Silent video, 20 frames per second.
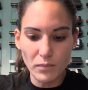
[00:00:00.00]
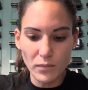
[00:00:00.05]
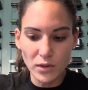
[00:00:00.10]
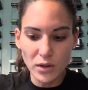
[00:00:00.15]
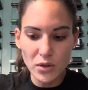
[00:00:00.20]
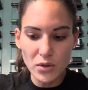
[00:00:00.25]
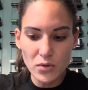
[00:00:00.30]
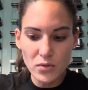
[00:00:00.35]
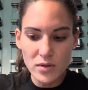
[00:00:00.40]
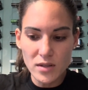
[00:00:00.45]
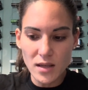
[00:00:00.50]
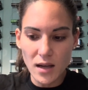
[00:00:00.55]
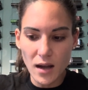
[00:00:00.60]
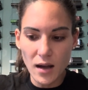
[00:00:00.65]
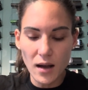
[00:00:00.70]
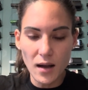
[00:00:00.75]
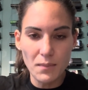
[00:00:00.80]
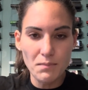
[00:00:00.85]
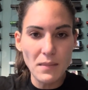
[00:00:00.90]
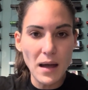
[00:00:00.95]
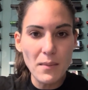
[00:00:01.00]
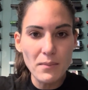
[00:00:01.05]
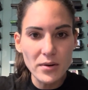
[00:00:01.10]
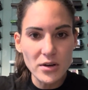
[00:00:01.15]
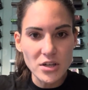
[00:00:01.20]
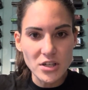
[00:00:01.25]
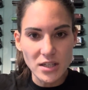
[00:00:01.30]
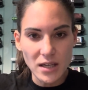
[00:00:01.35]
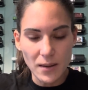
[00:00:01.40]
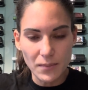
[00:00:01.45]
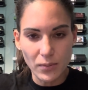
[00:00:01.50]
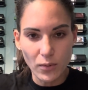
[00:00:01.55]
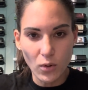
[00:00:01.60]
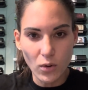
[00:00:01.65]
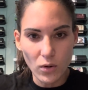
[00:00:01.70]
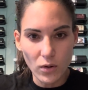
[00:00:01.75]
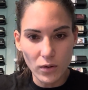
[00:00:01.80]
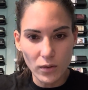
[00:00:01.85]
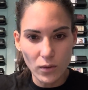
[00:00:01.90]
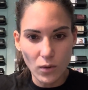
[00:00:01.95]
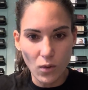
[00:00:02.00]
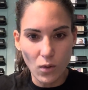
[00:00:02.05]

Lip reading: membership or